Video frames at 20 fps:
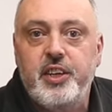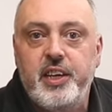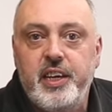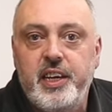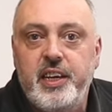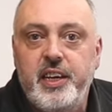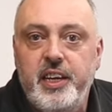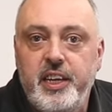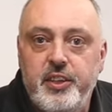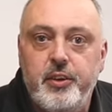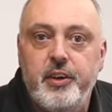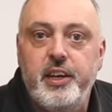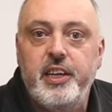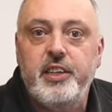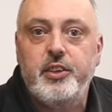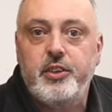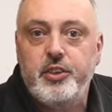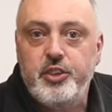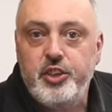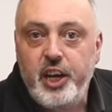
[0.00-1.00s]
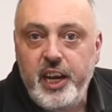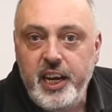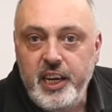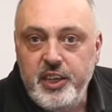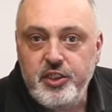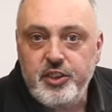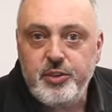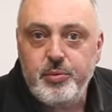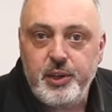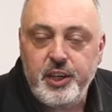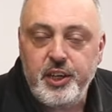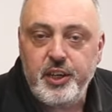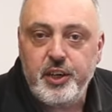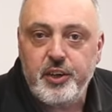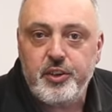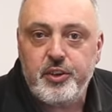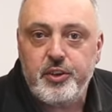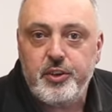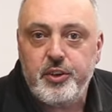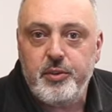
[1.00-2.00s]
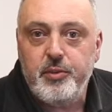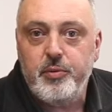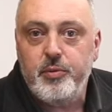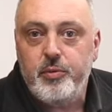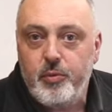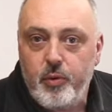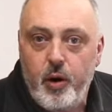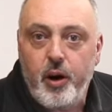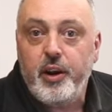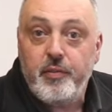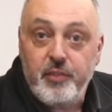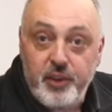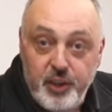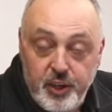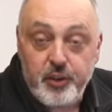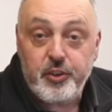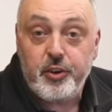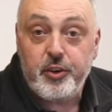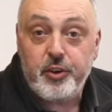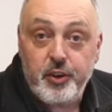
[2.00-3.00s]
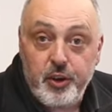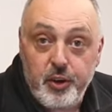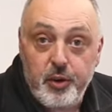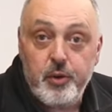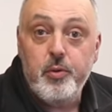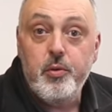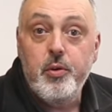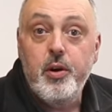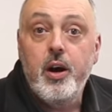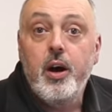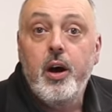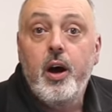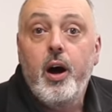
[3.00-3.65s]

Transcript: I can either interchange it with the other one of the other two,